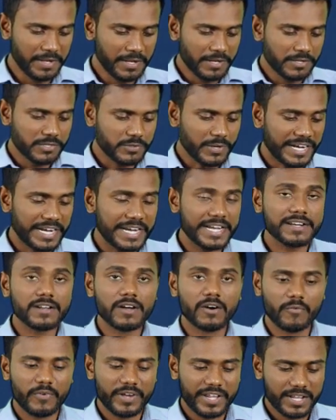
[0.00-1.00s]
So again
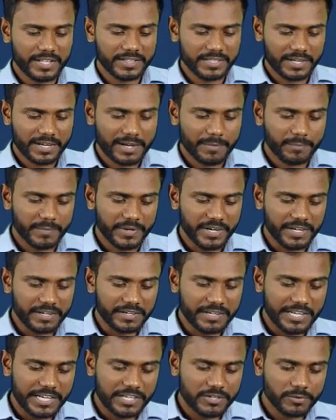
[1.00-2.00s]
Vedanta company
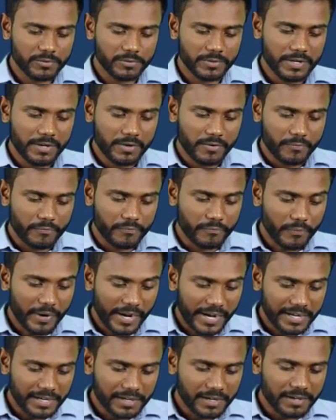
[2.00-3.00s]
need to
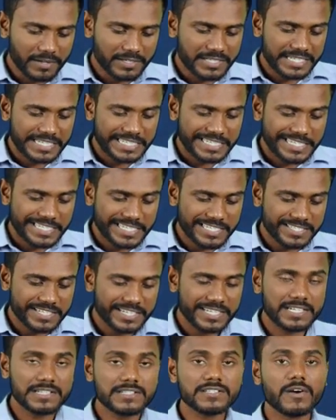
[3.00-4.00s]
file TDS
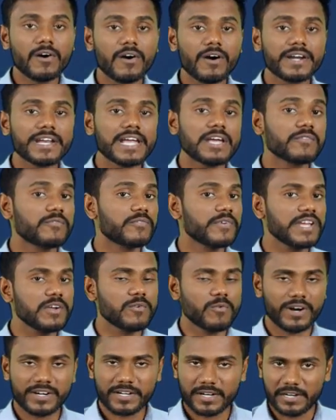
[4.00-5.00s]
returns on every
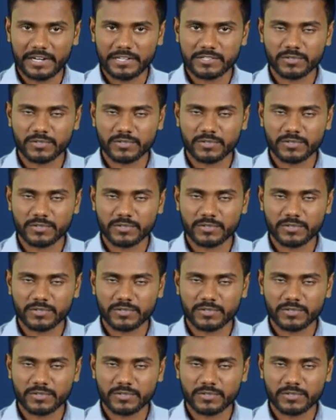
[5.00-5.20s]
quarterly.